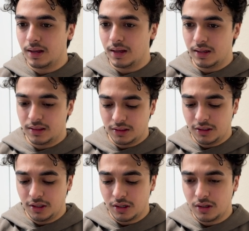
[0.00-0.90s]
And in
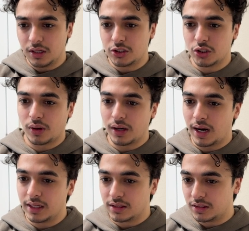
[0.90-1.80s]
here, let's just write
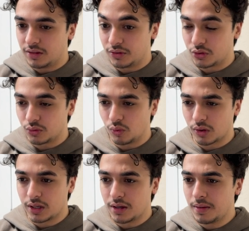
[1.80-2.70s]
hi to see if it's
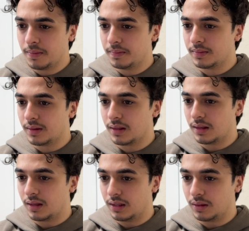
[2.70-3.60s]
working.
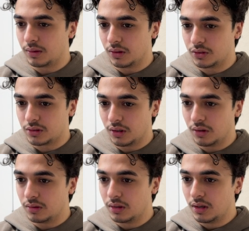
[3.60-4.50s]
And there we go.
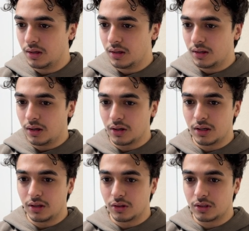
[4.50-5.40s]
So, okay,
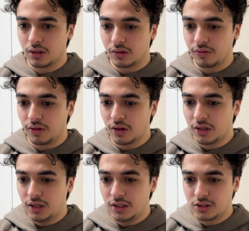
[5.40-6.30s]
it looks a little
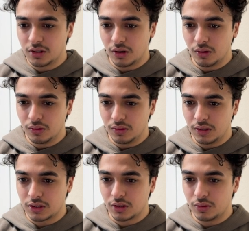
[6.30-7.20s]
flunky. So
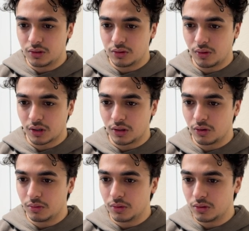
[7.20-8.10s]
let's go into our
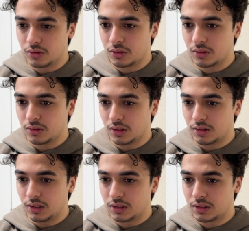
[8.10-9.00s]

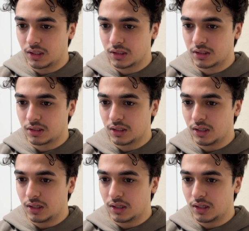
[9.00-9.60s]
globals.tsx.